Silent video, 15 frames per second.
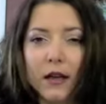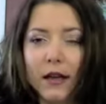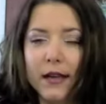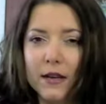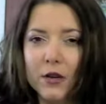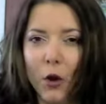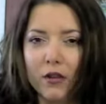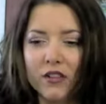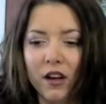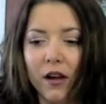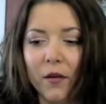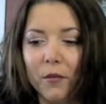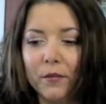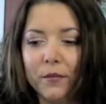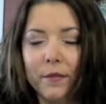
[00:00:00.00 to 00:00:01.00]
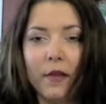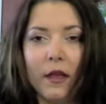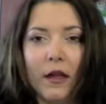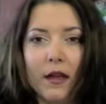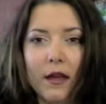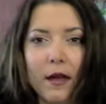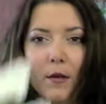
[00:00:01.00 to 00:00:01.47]
in no time.
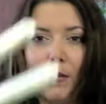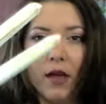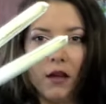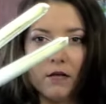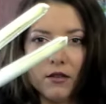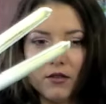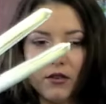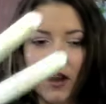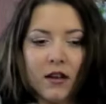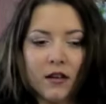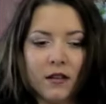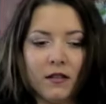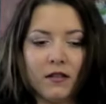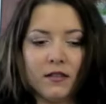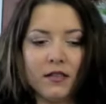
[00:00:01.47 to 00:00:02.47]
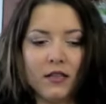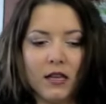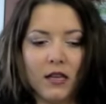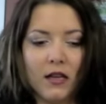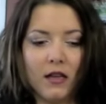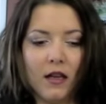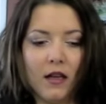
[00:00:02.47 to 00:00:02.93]
Pair of straighteners,
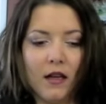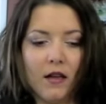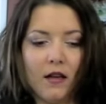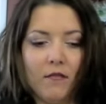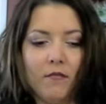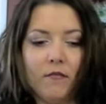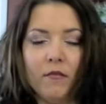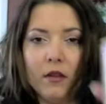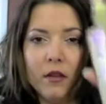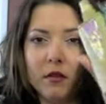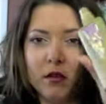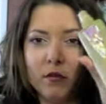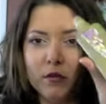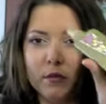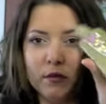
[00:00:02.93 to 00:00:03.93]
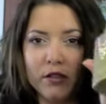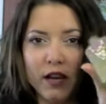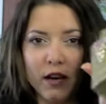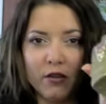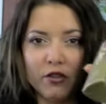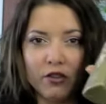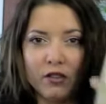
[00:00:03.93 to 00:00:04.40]
a thermal
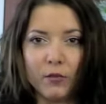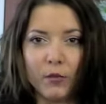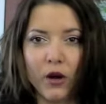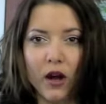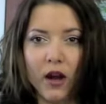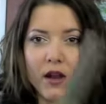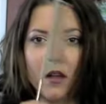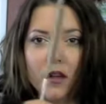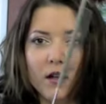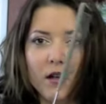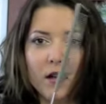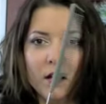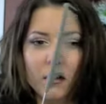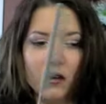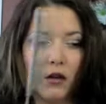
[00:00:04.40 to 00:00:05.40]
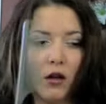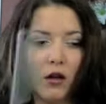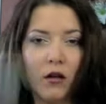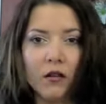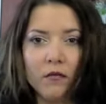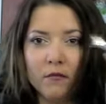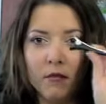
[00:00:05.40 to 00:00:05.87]
protection spray, a
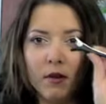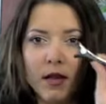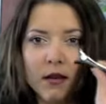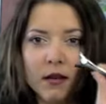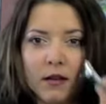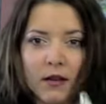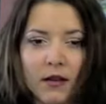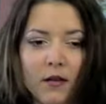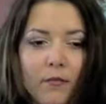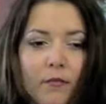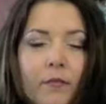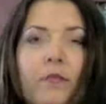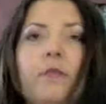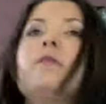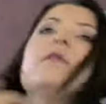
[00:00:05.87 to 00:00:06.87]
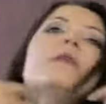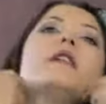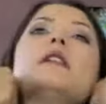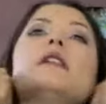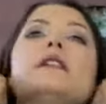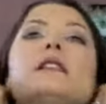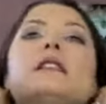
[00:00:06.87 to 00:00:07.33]
comb and a clip.
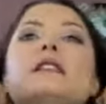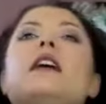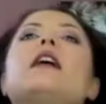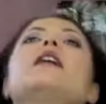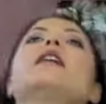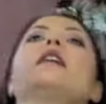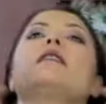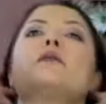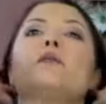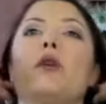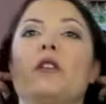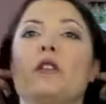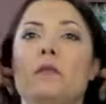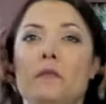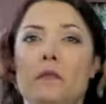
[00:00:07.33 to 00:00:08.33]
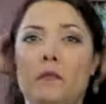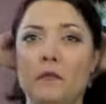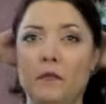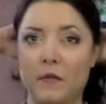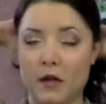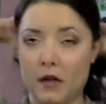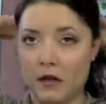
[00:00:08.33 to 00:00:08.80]
Starting at the bottom,
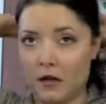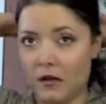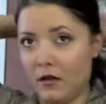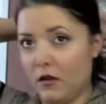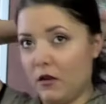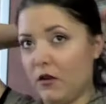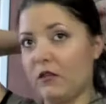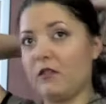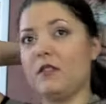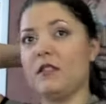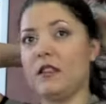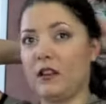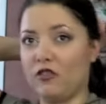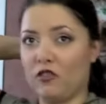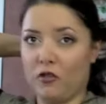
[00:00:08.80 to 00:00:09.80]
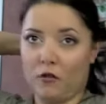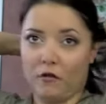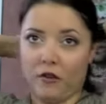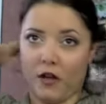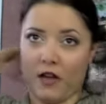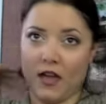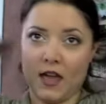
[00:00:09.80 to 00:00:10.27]
you're going to section
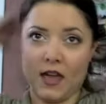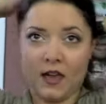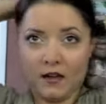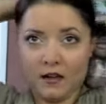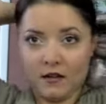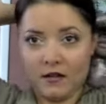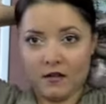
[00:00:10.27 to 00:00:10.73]
off your hair